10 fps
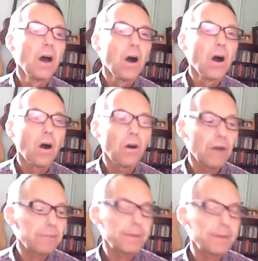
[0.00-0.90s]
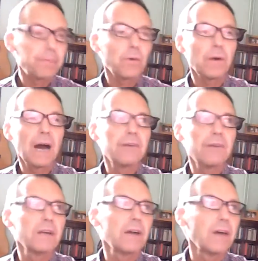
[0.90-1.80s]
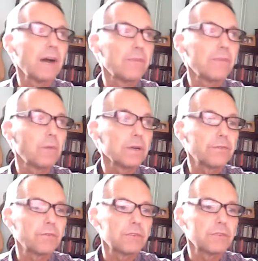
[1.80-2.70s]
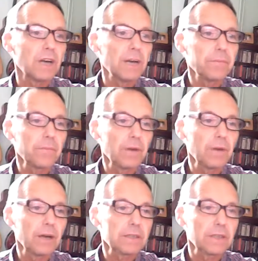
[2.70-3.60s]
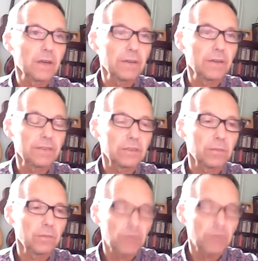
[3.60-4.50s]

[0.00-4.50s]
All right, people. Have a wonderful time. If it's good morning,